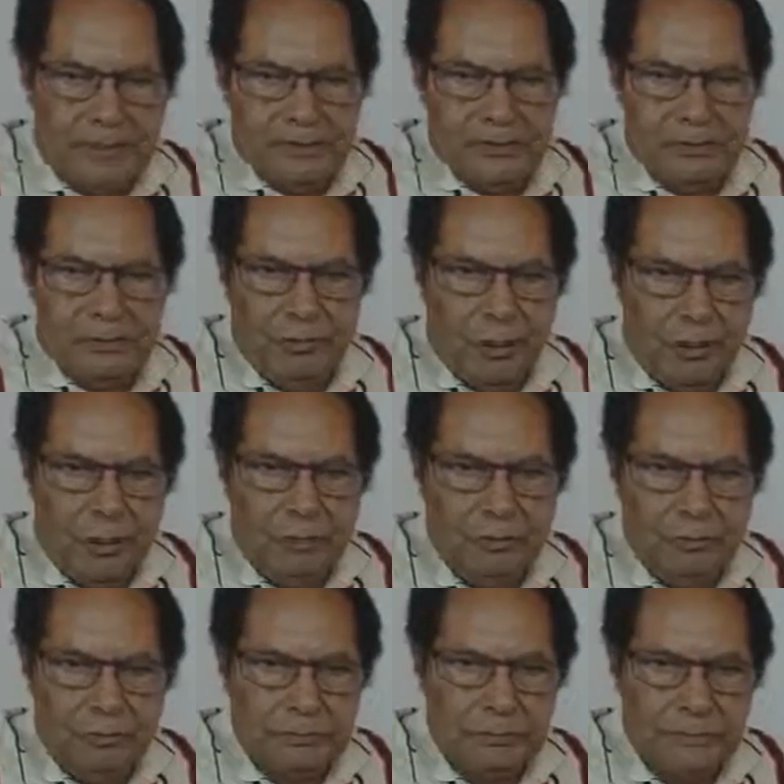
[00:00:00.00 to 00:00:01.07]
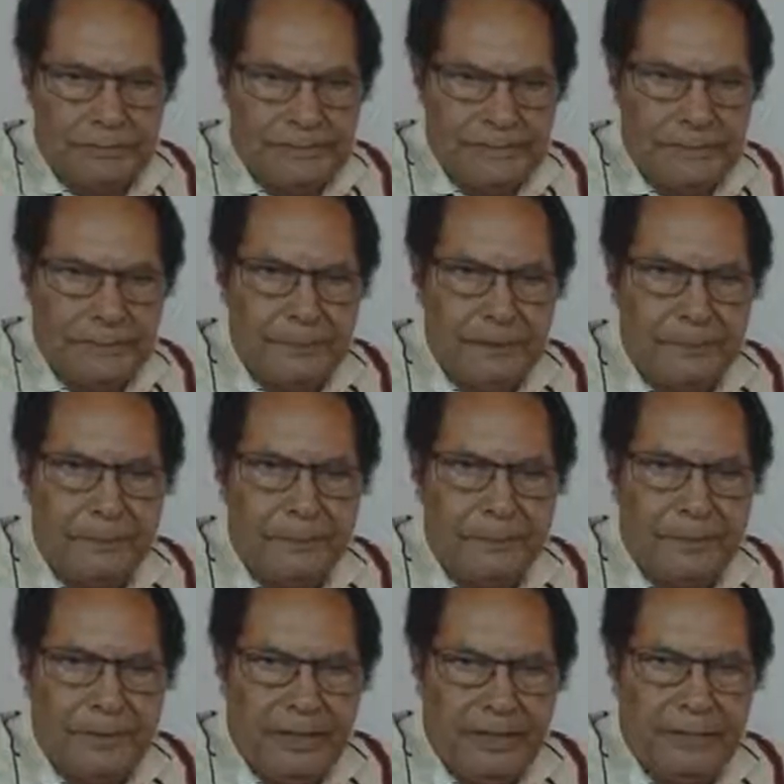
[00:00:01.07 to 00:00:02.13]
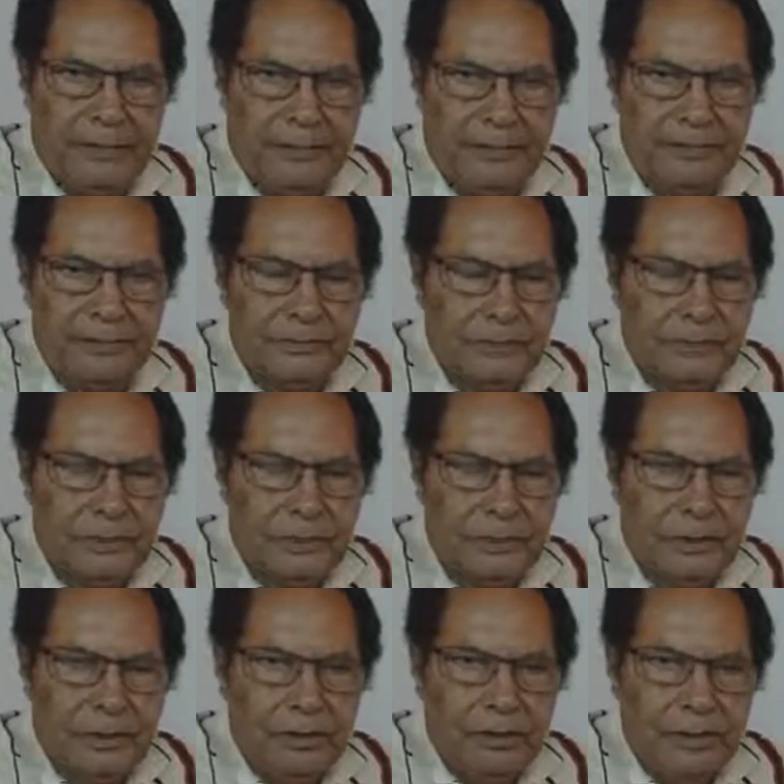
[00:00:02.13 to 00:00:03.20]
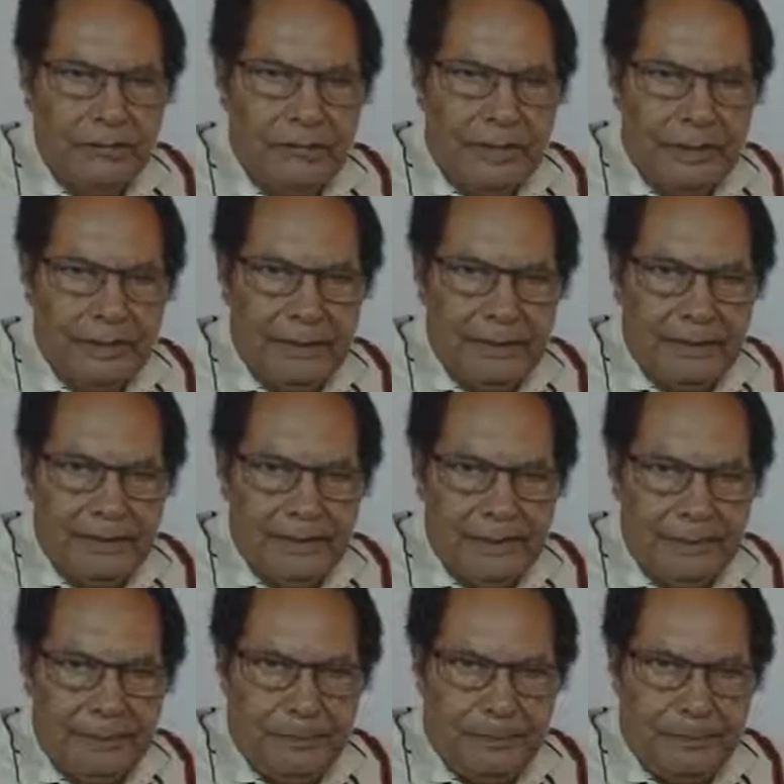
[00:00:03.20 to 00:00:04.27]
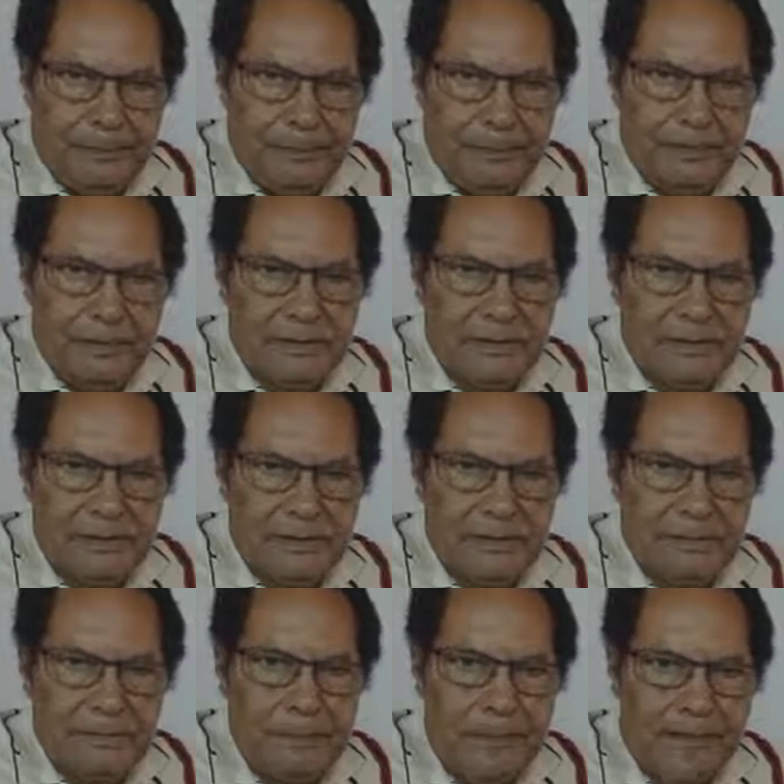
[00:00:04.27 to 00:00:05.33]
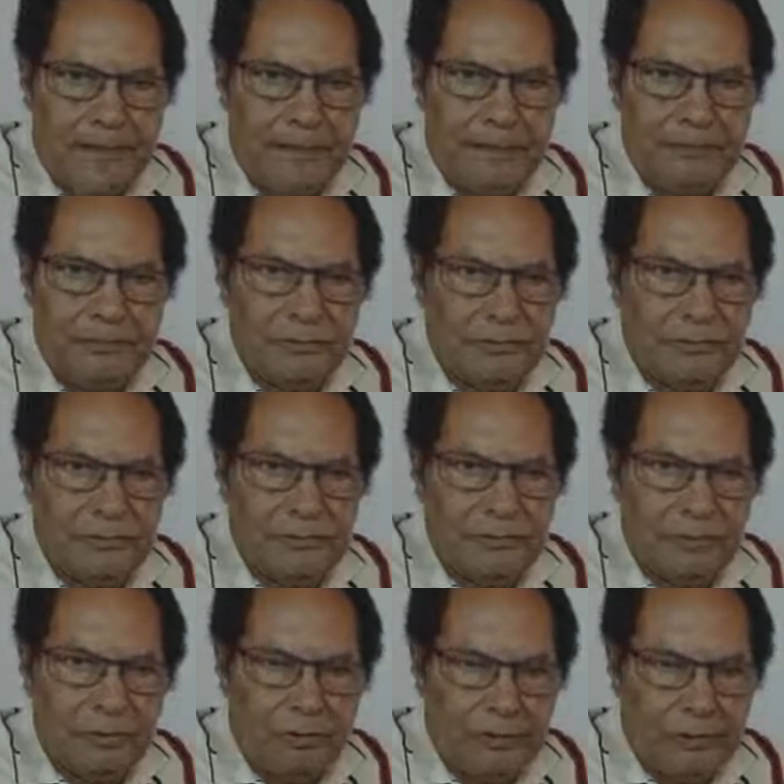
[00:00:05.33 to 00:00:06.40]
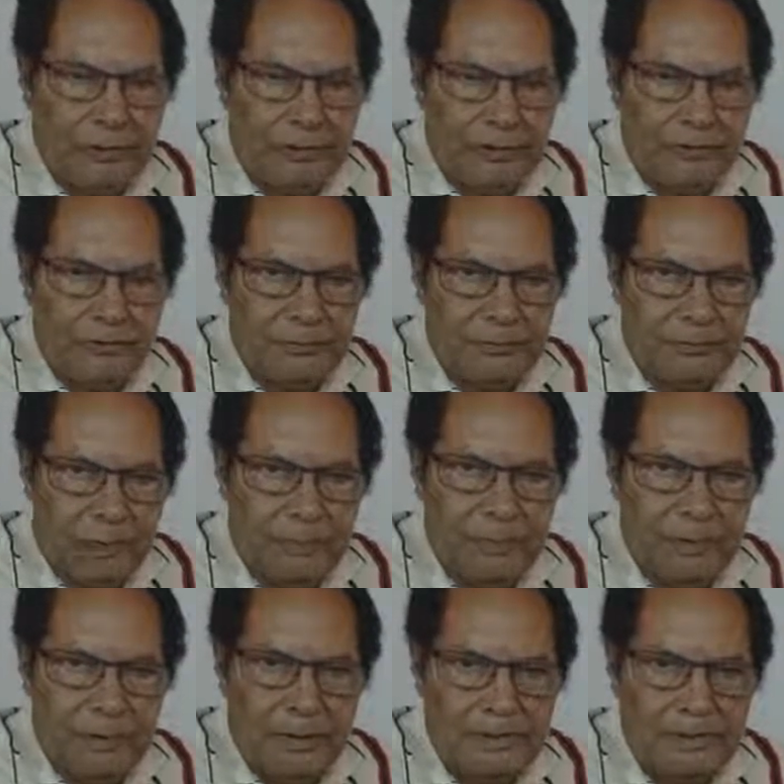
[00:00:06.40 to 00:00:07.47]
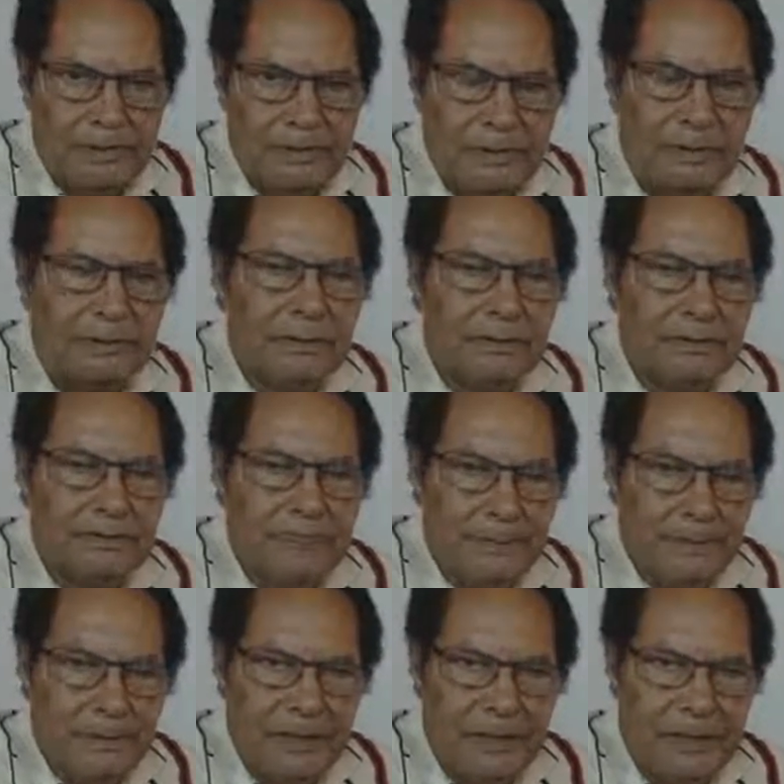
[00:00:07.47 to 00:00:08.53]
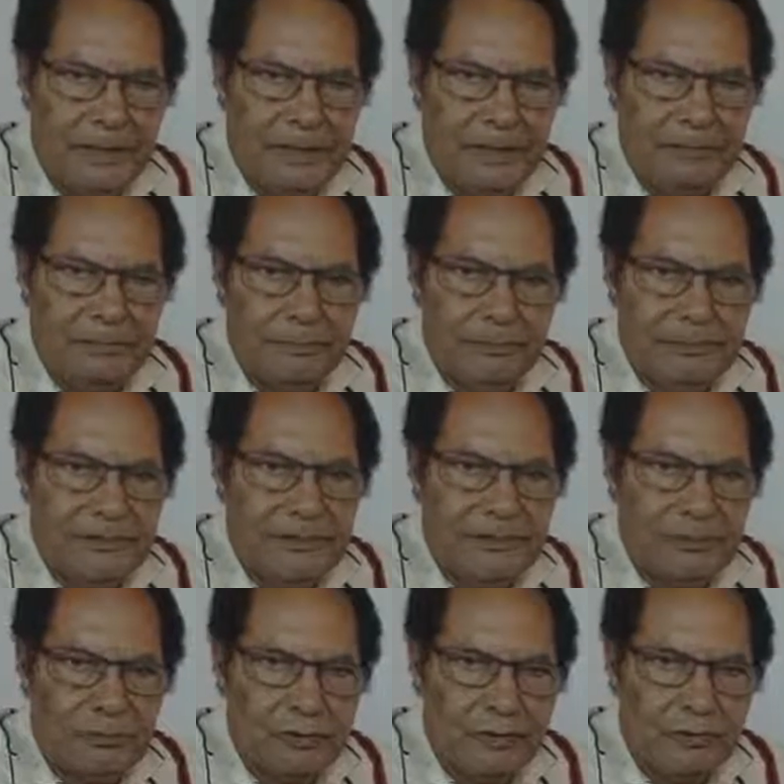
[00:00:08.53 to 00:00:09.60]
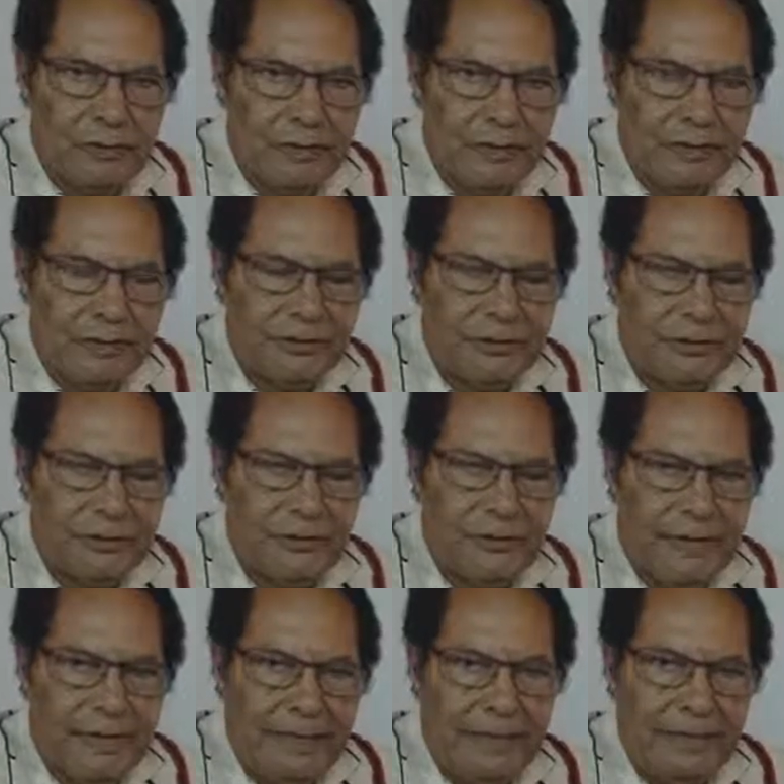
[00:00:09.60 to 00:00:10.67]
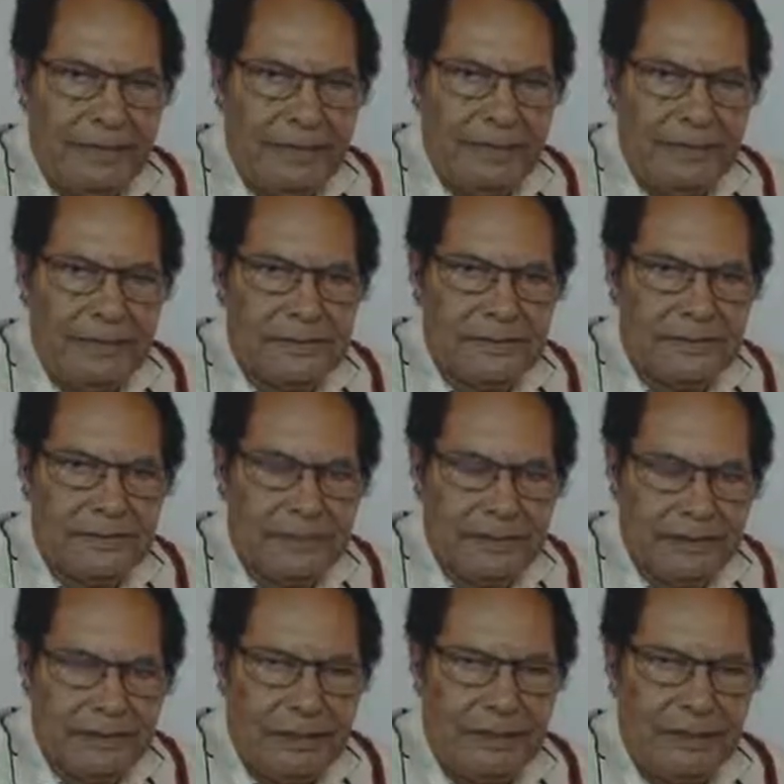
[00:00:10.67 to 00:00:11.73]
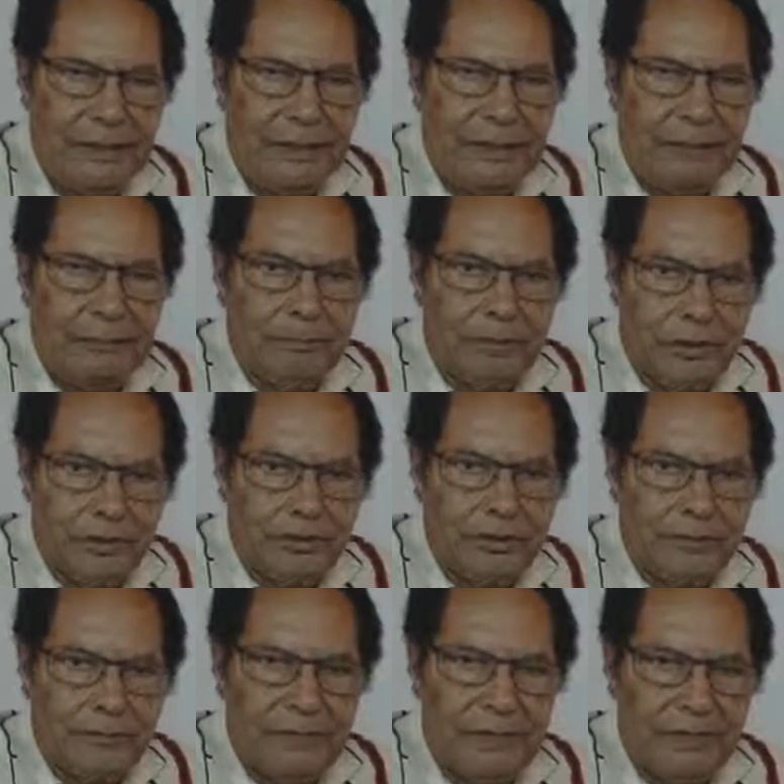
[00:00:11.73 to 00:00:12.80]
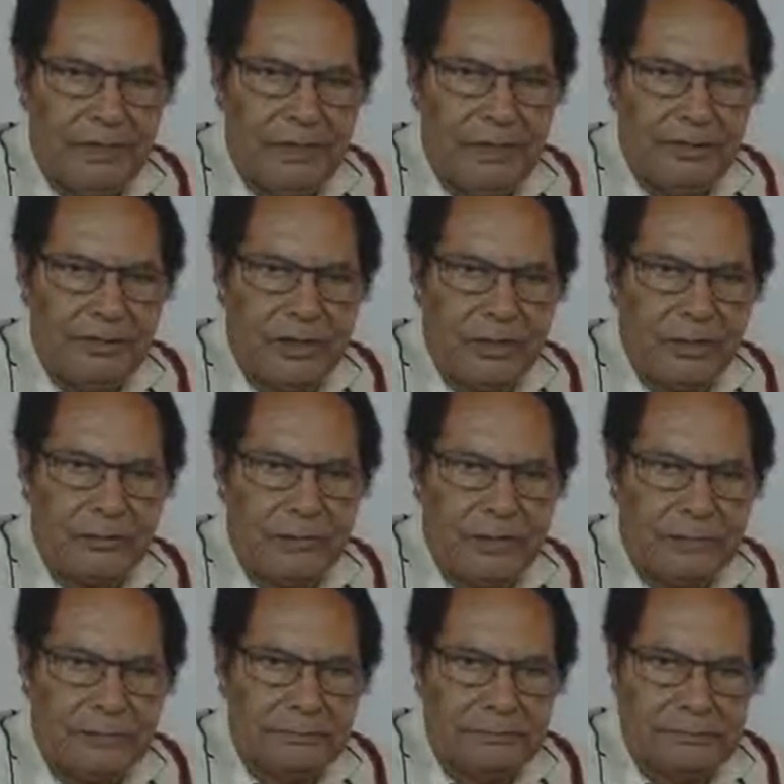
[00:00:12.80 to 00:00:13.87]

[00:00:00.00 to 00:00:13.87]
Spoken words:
As you know, as a paper maker, the paper industry is plagued with all kinds of problems, typically basis weight variation in the MED, CD, moisture variation,